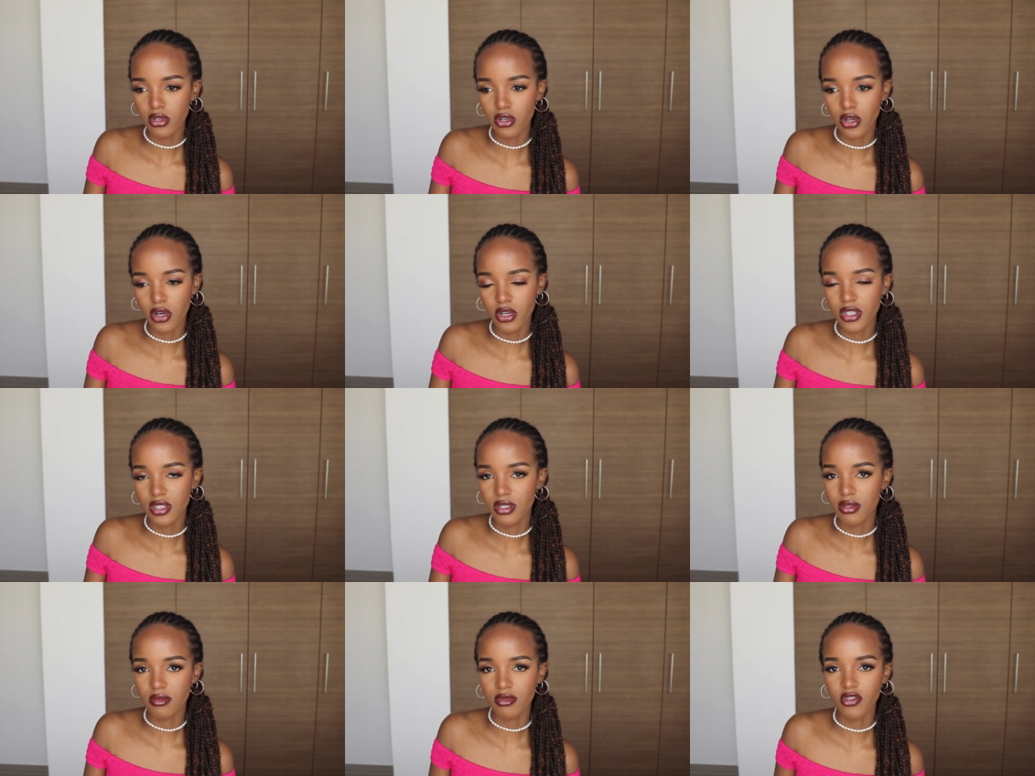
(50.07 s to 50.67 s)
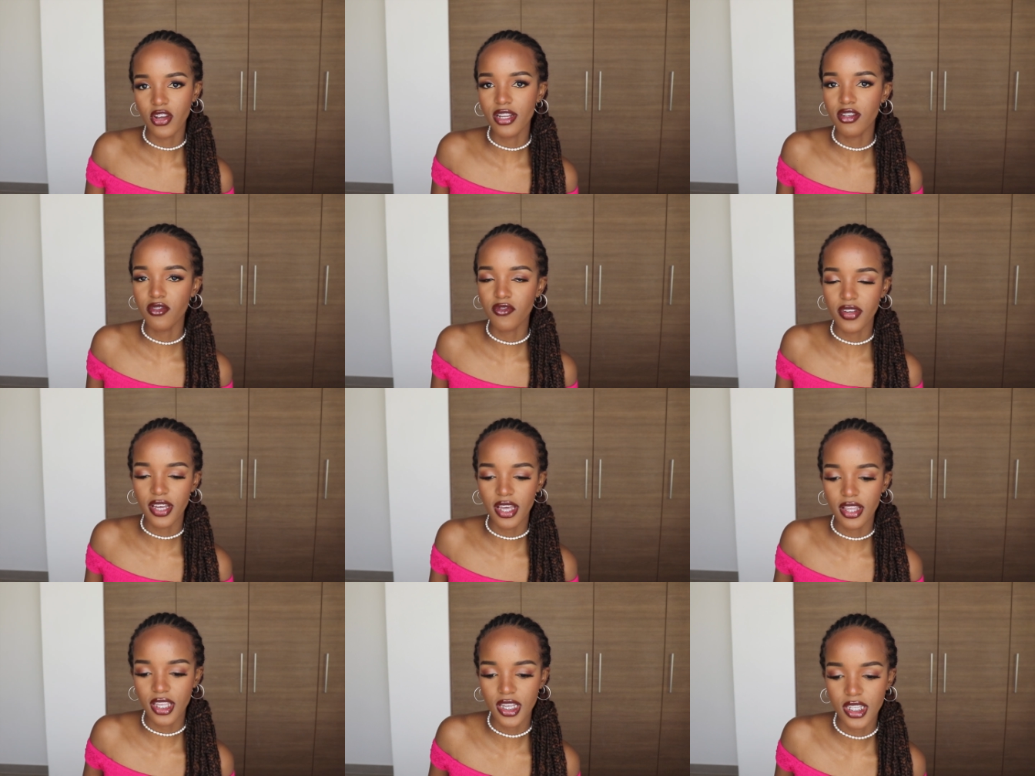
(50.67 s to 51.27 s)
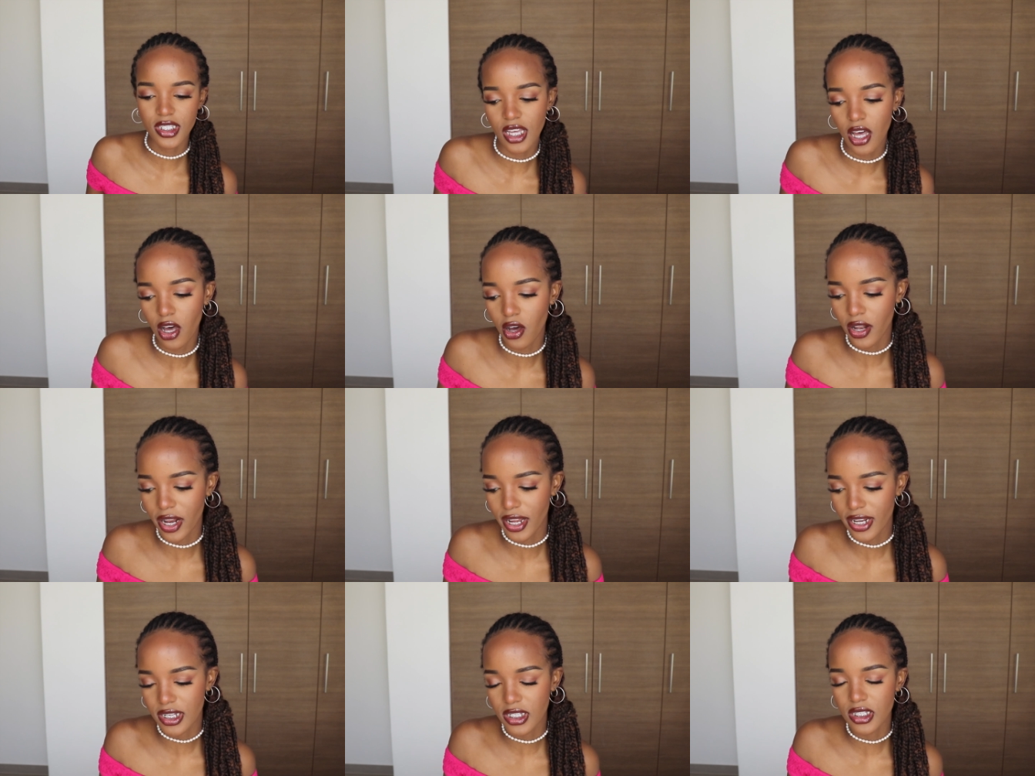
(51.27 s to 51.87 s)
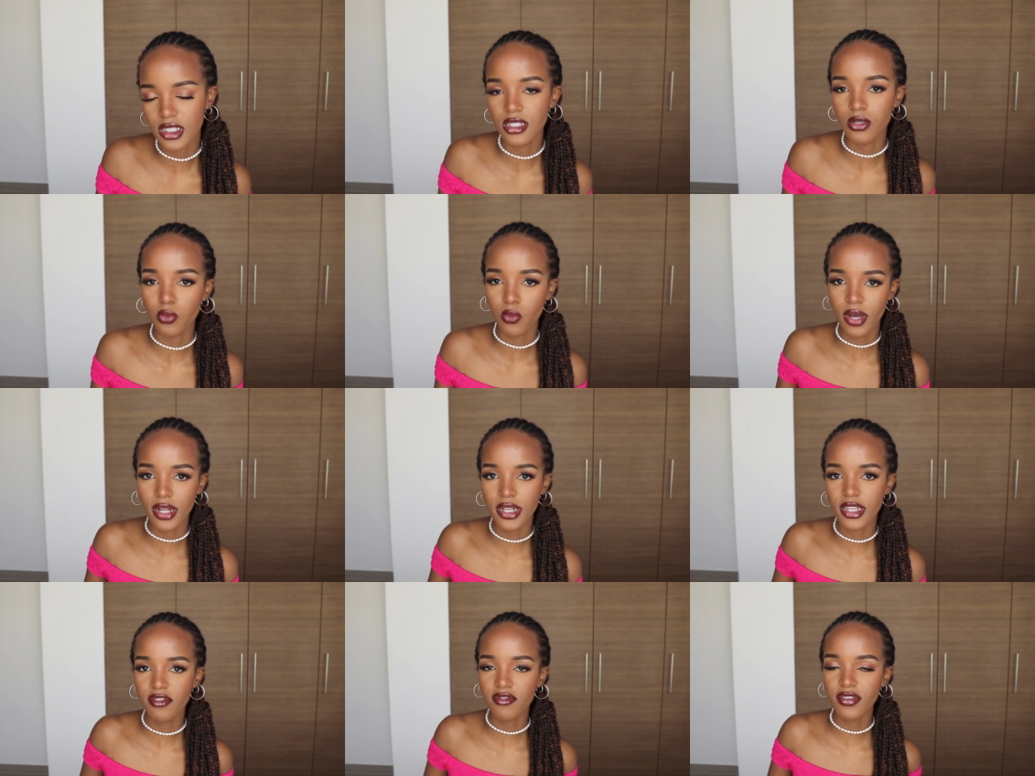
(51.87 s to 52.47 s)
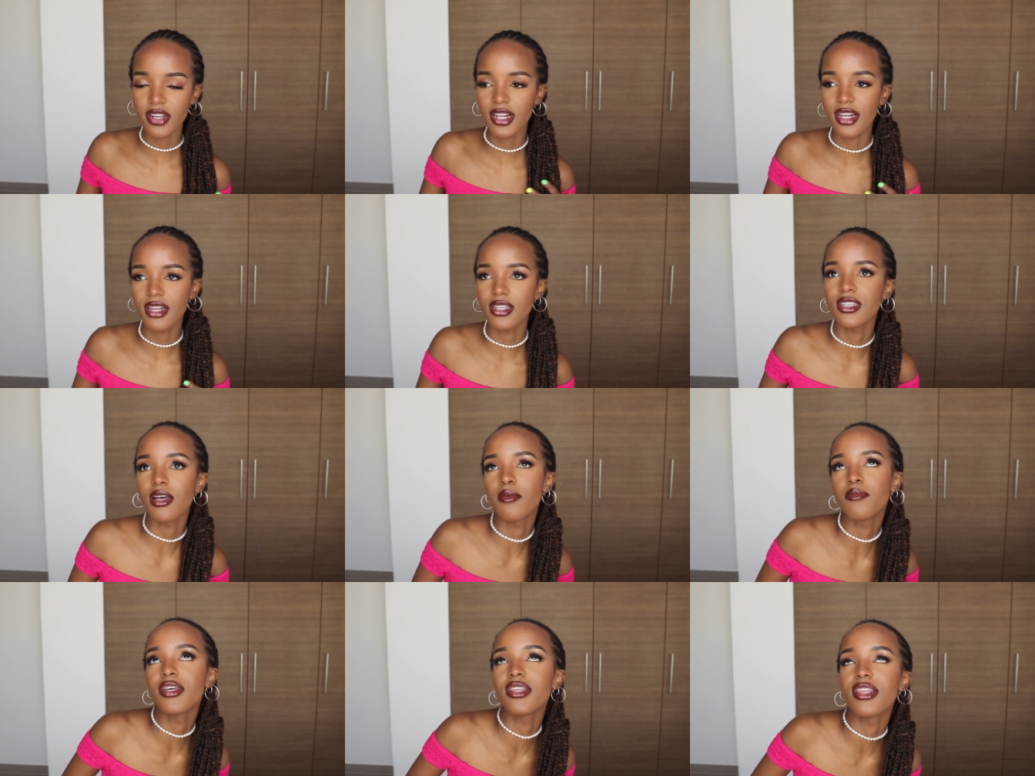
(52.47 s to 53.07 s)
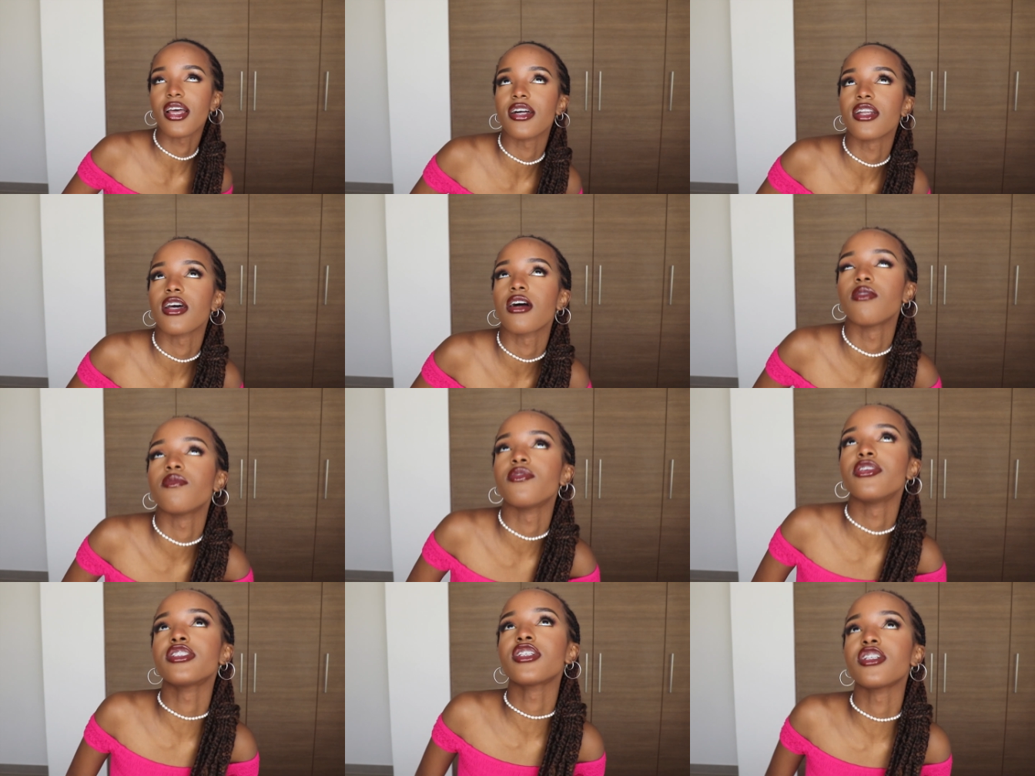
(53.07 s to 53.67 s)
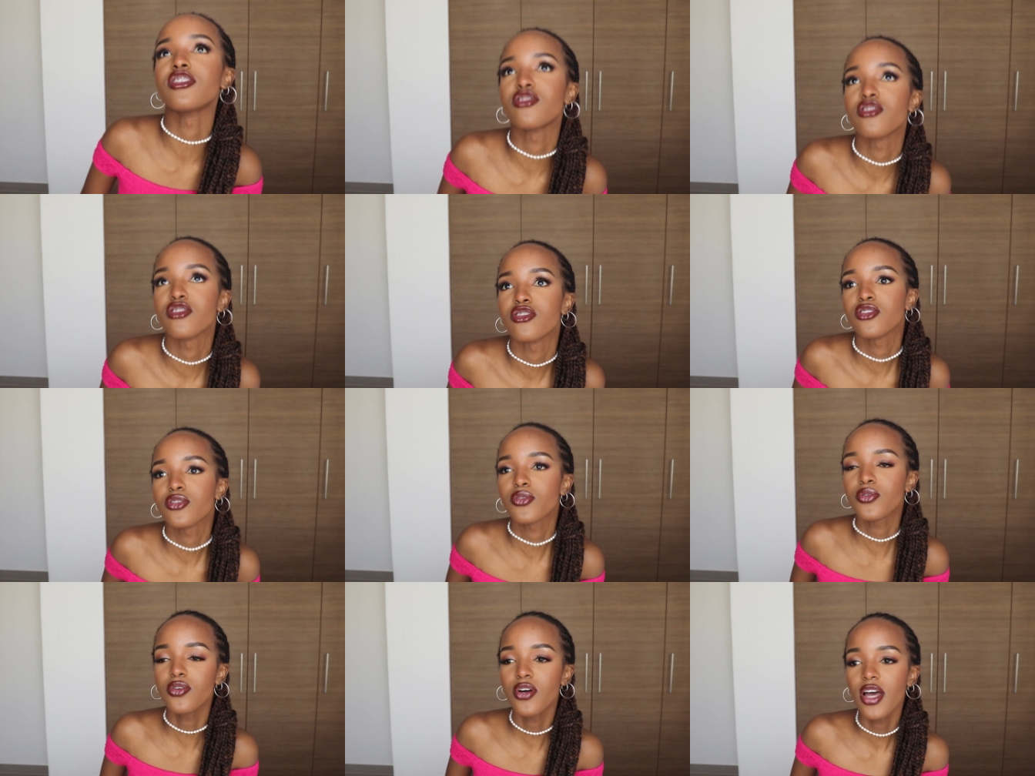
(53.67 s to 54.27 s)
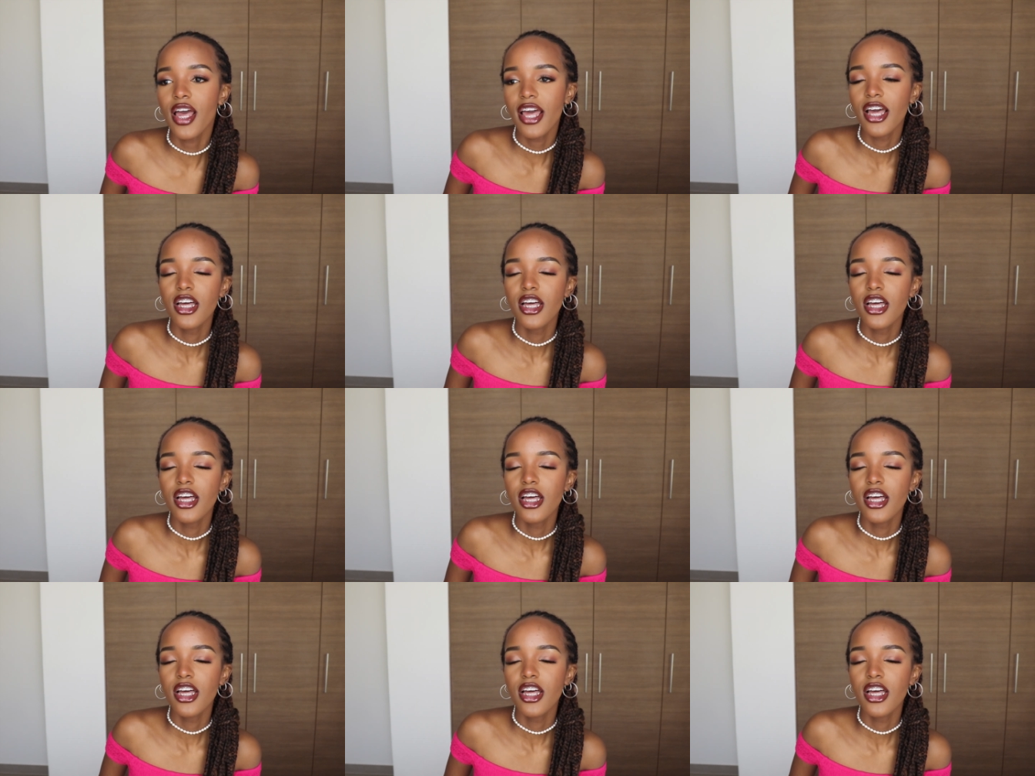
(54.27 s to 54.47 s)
You know, I was trying to figure things out and it's what, definitely something that I wanted to do.